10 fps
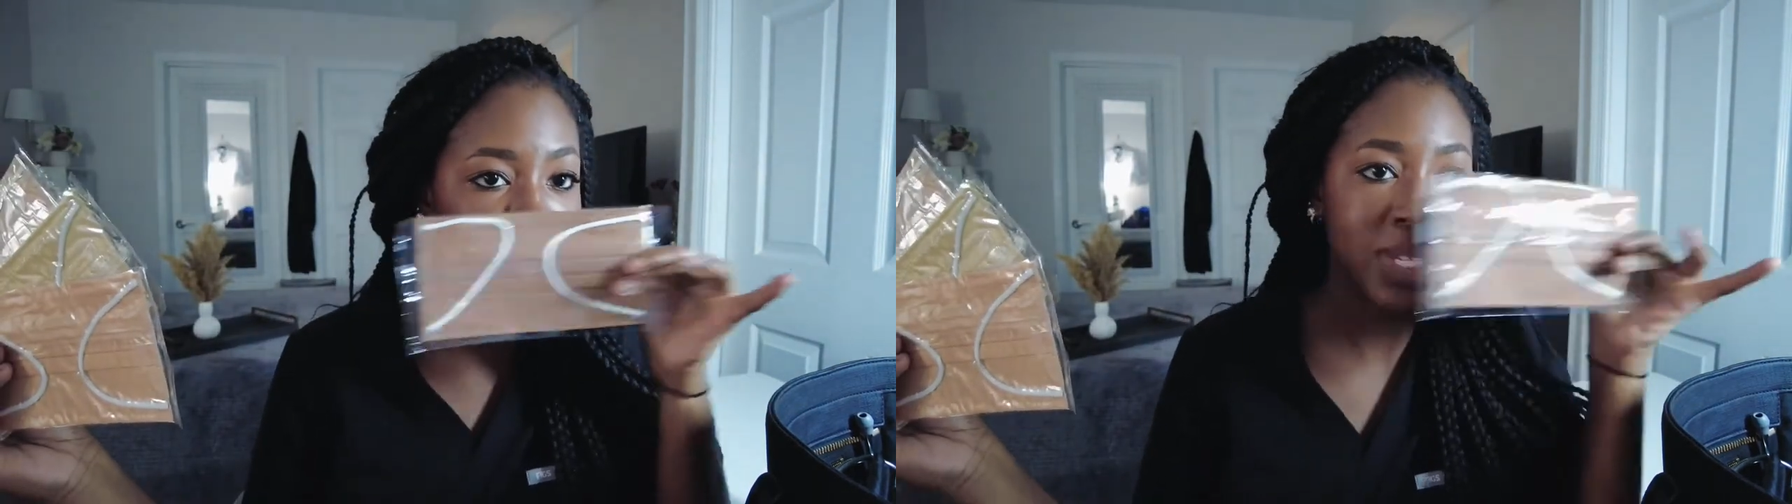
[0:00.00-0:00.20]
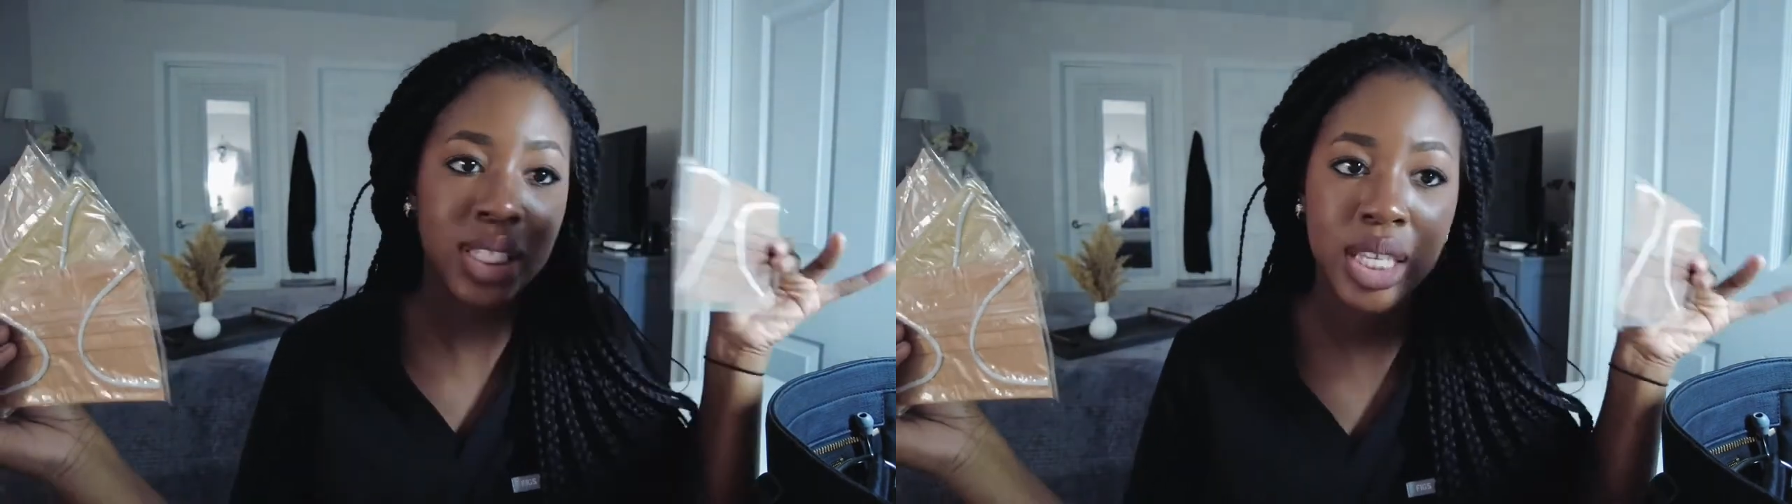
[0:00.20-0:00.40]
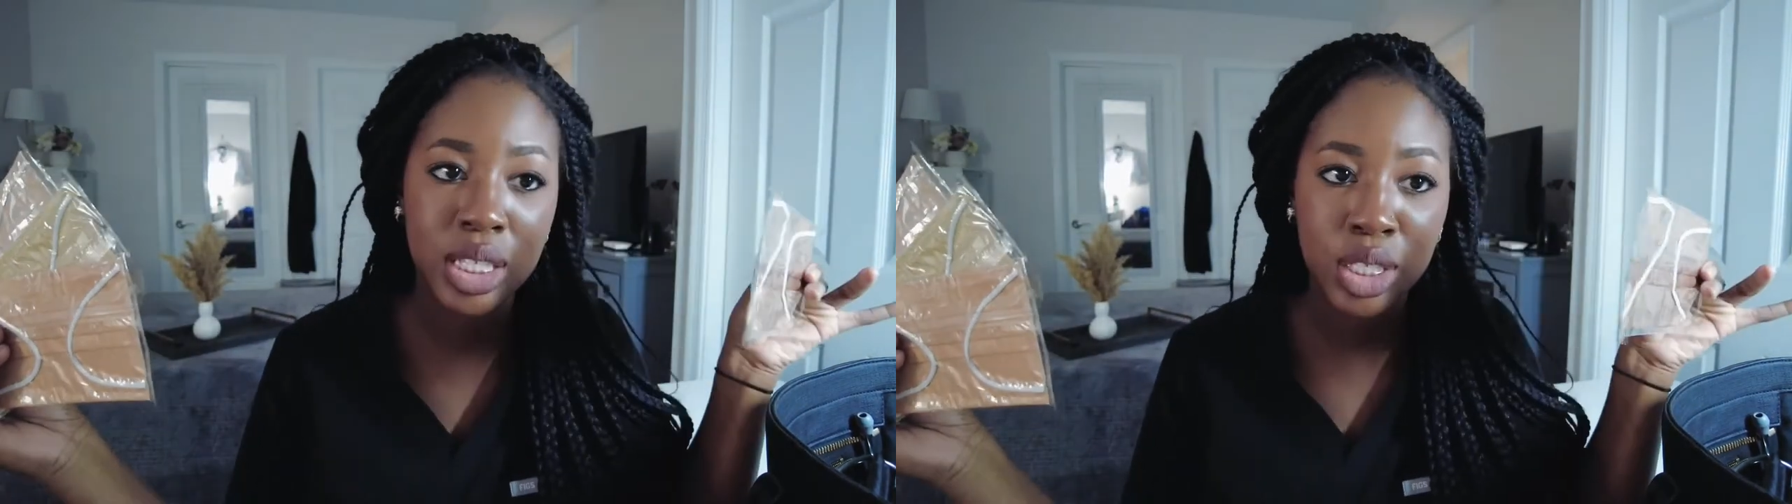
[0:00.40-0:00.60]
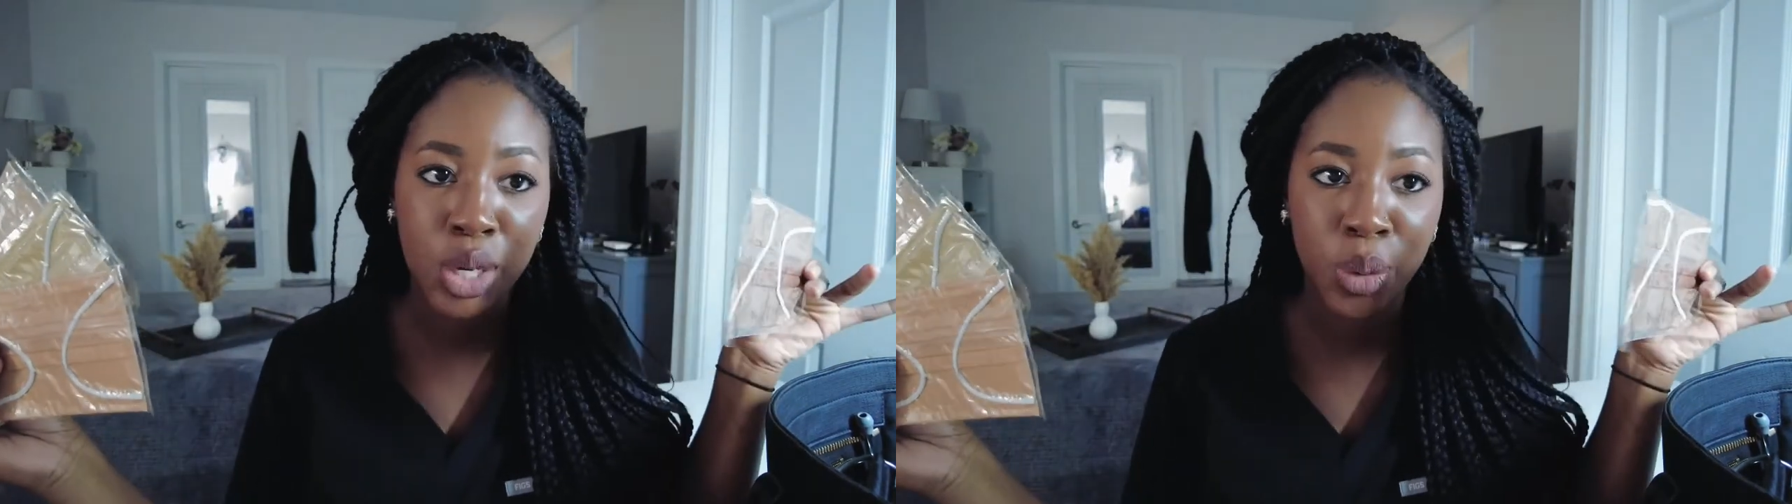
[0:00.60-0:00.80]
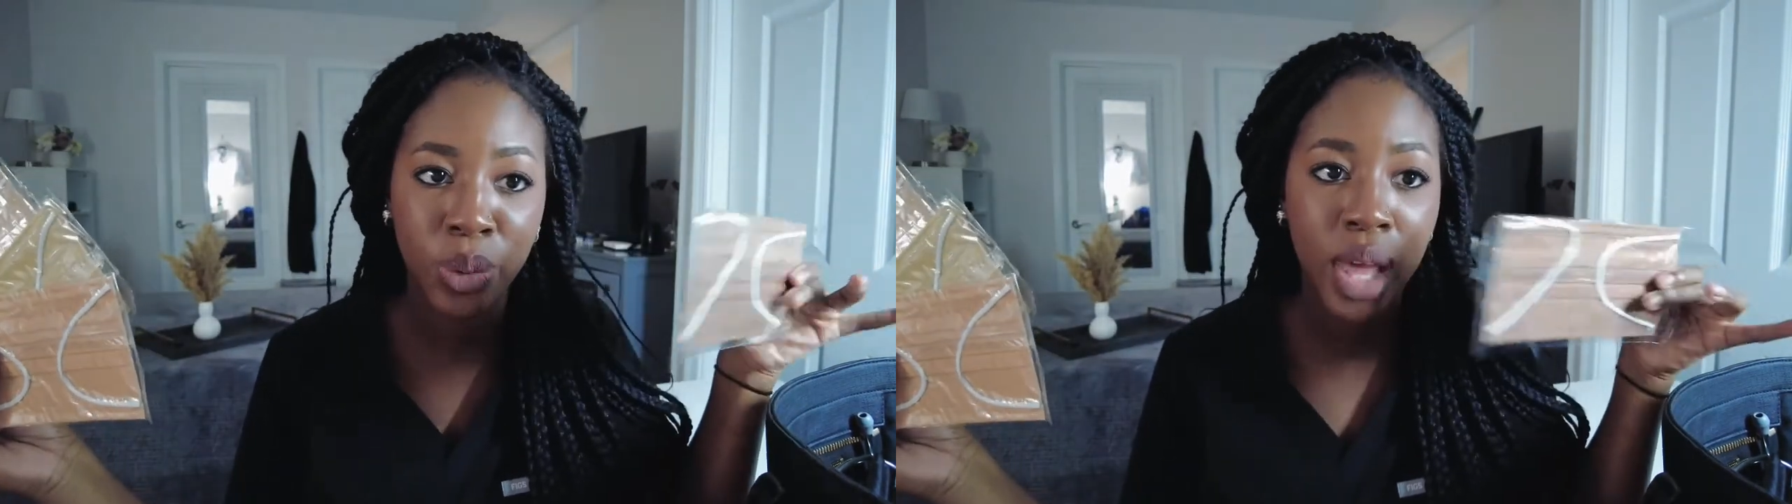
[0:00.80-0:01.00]
my skin
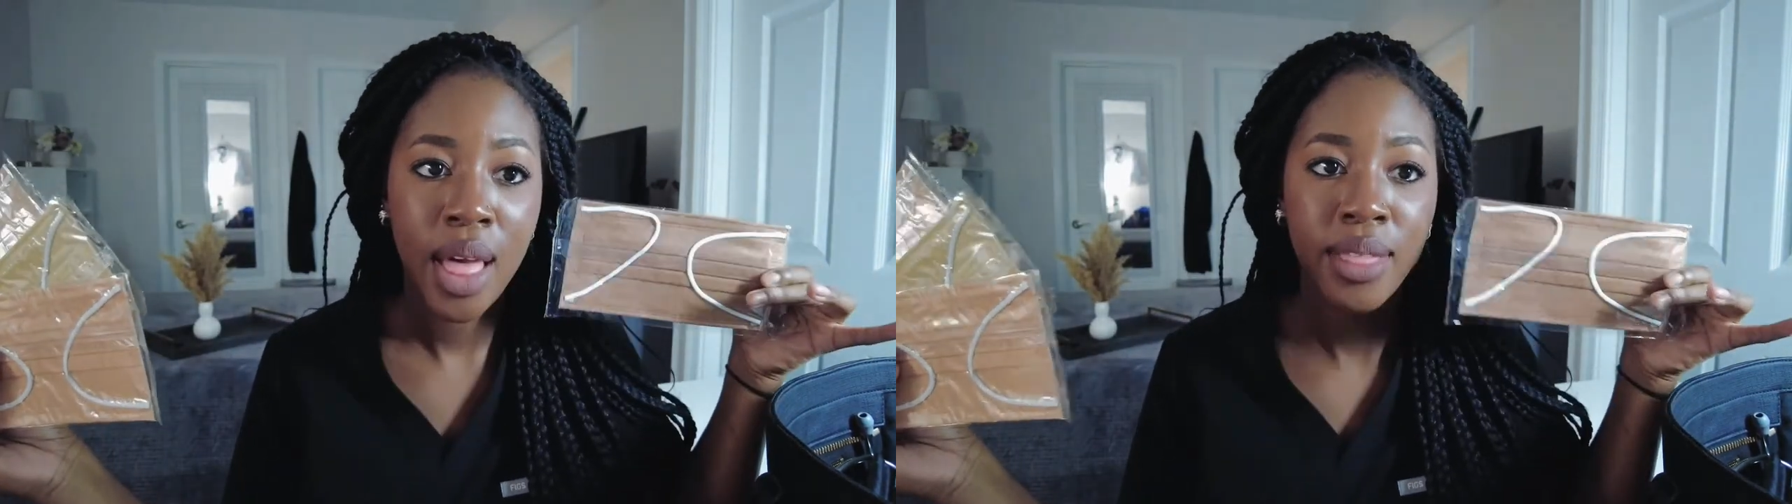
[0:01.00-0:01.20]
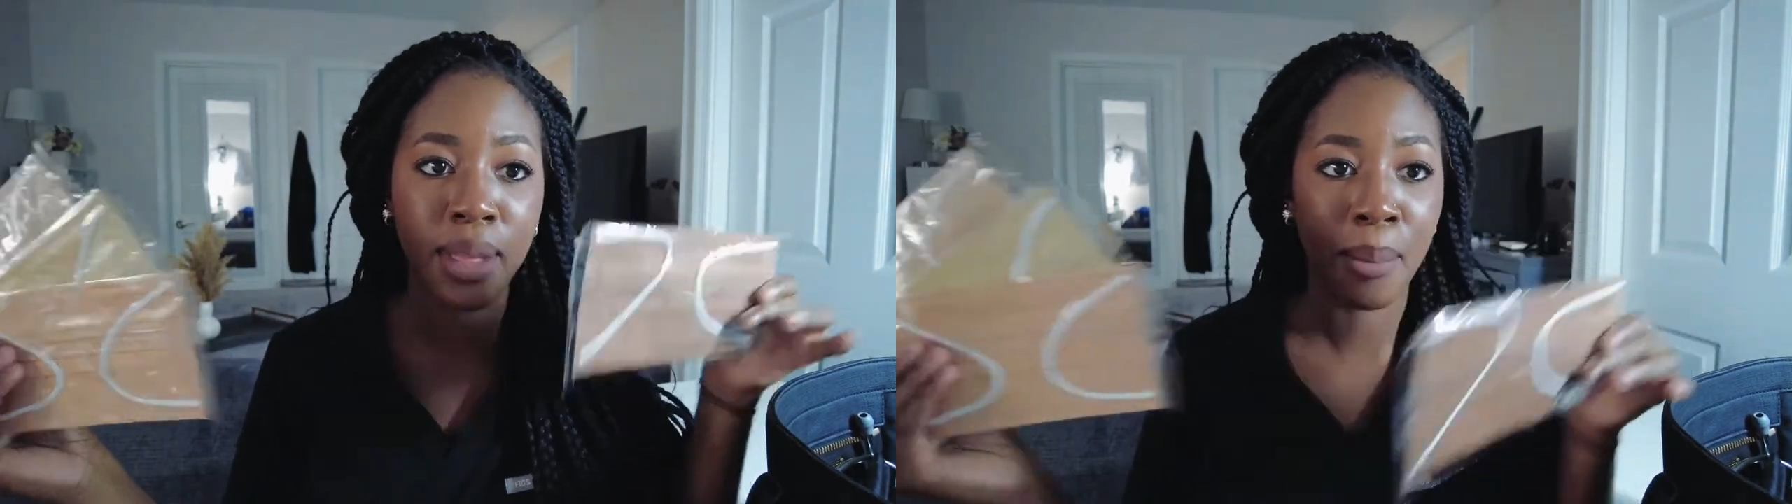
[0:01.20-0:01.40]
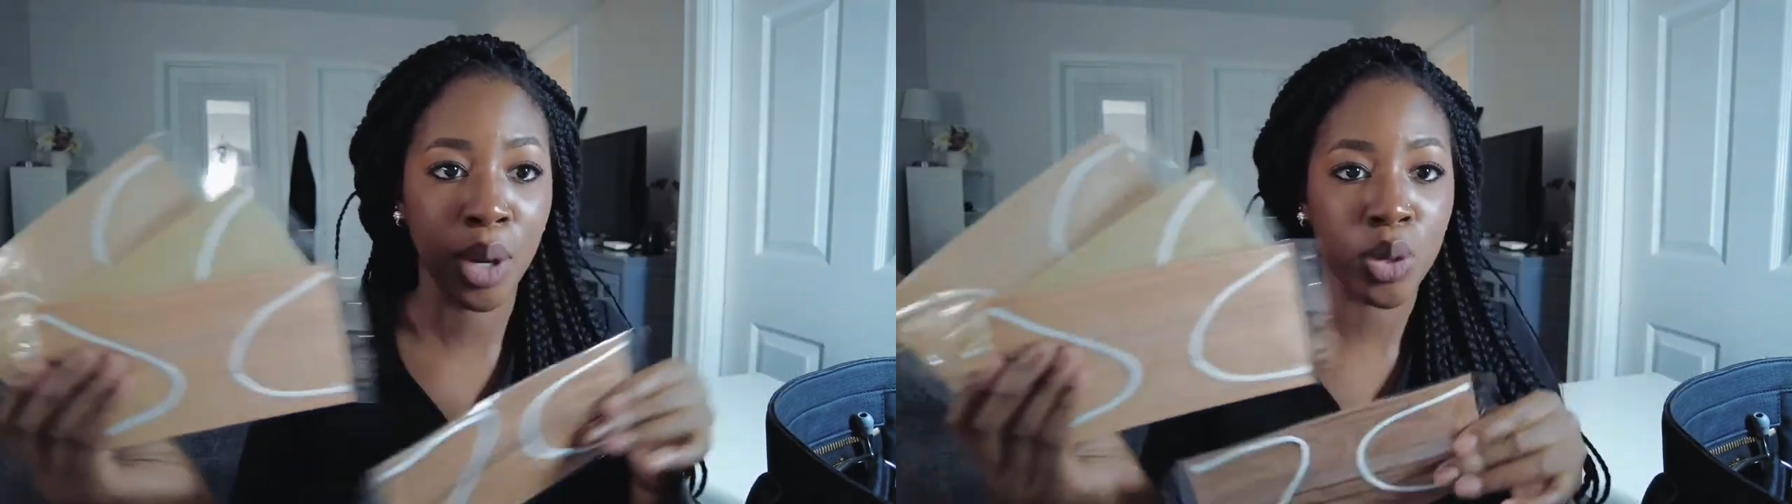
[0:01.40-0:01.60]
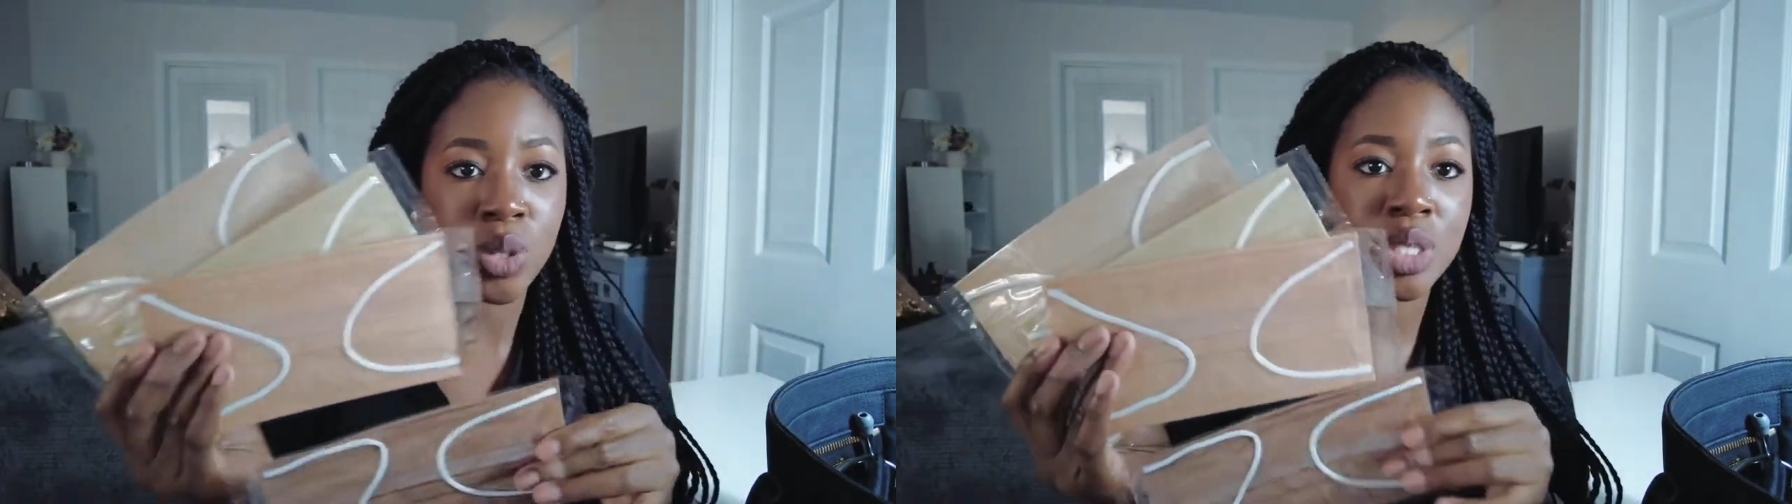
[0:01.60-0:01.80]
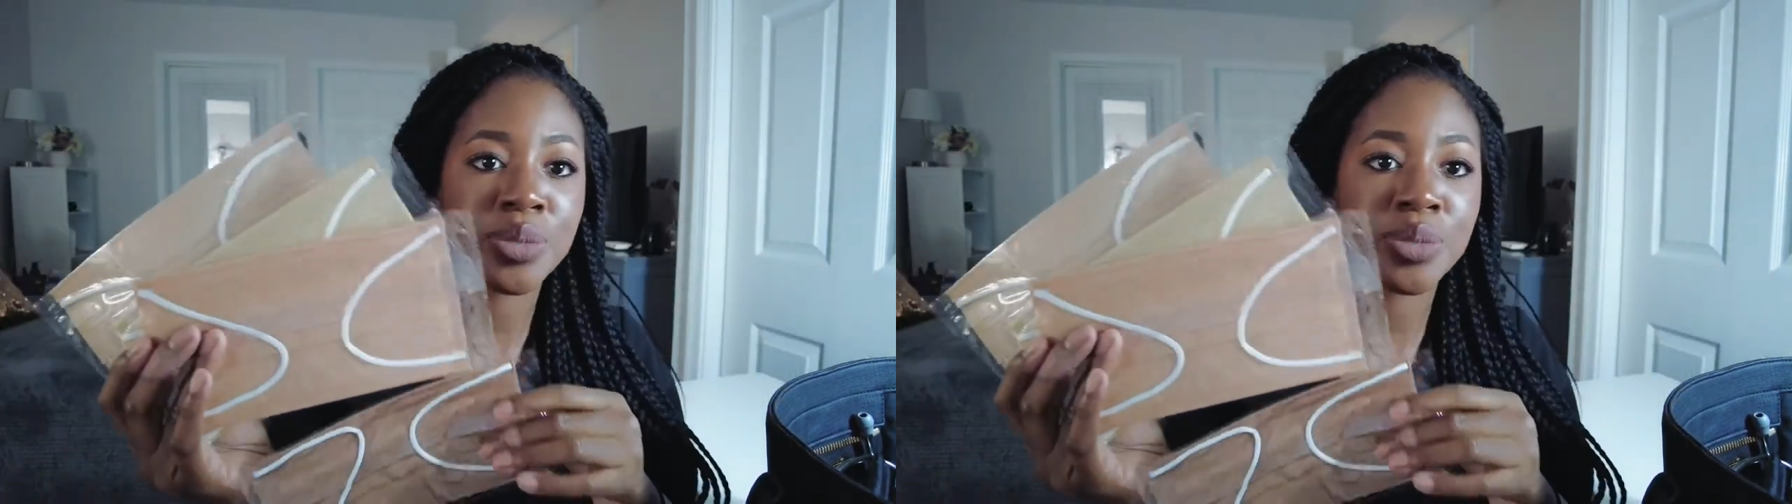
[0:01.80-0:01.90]
tone the most